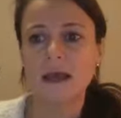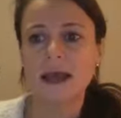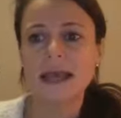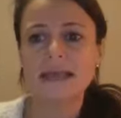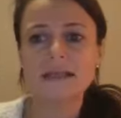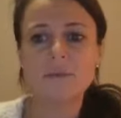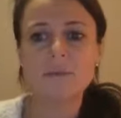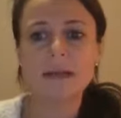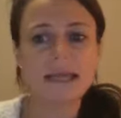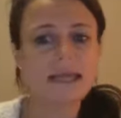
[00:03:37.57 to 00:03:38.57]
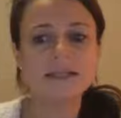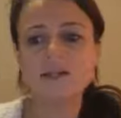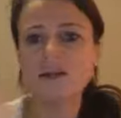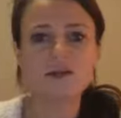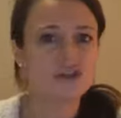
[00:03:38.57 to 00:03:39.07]
is please
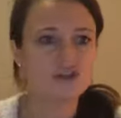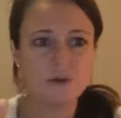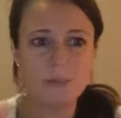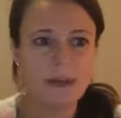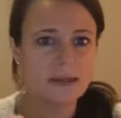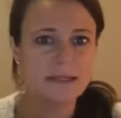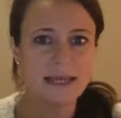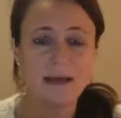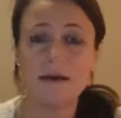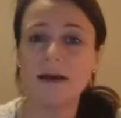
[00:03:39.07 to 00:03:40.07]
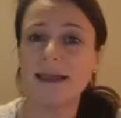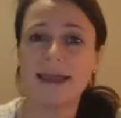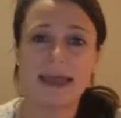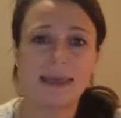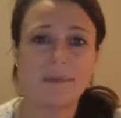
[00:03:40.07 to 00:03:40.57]
do just drop in and say hi at
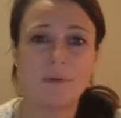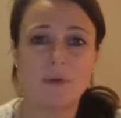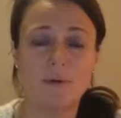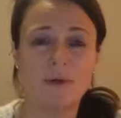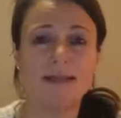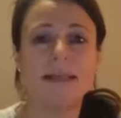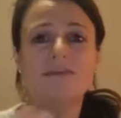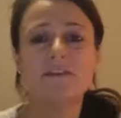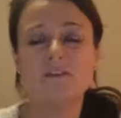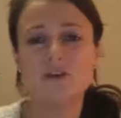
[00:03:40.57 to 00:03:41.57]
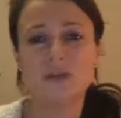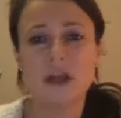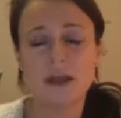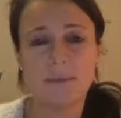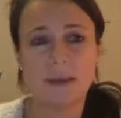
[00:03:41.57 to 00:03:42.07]
any point, because even if you're
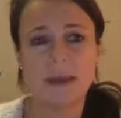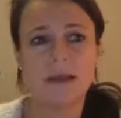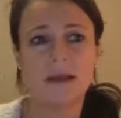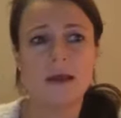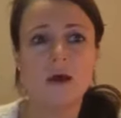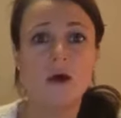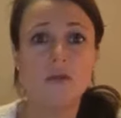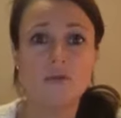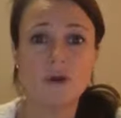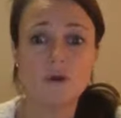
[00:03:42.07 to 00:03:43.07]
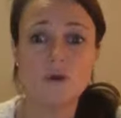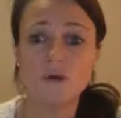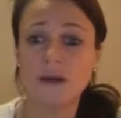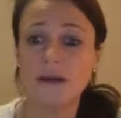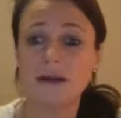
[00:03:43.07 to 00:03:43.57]
typing on the
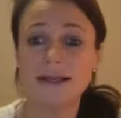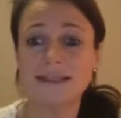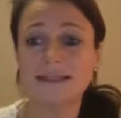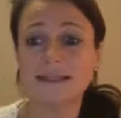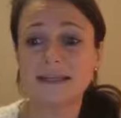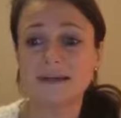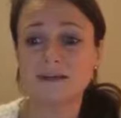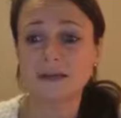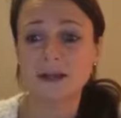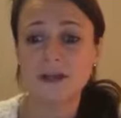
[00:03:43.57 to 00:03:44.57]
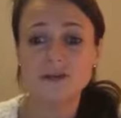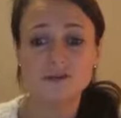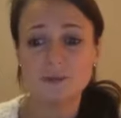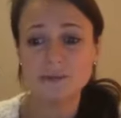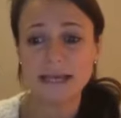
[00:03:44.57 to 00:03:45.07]
recording, I still
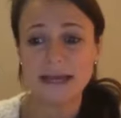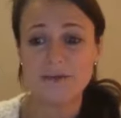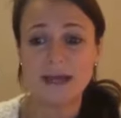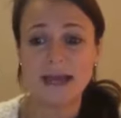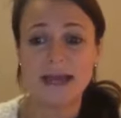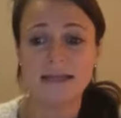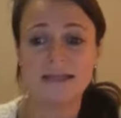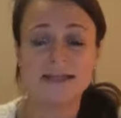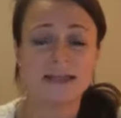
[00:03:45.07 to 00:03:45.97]
drop down and